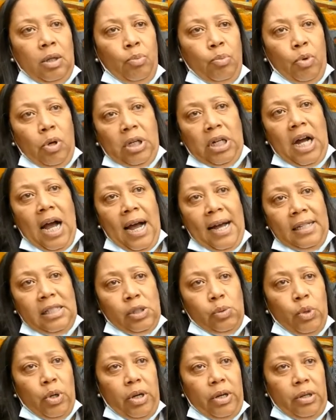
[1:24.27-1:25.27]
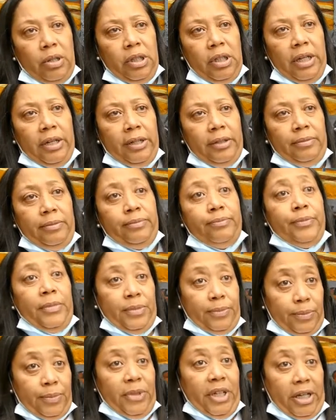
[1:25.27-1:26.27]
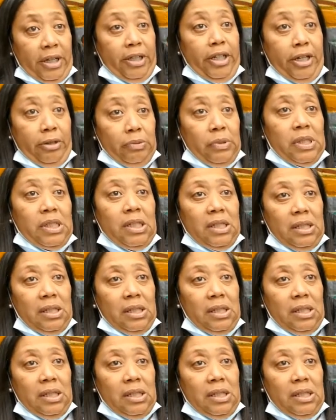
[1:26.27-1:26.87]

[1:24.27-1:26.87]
the guys were guilty.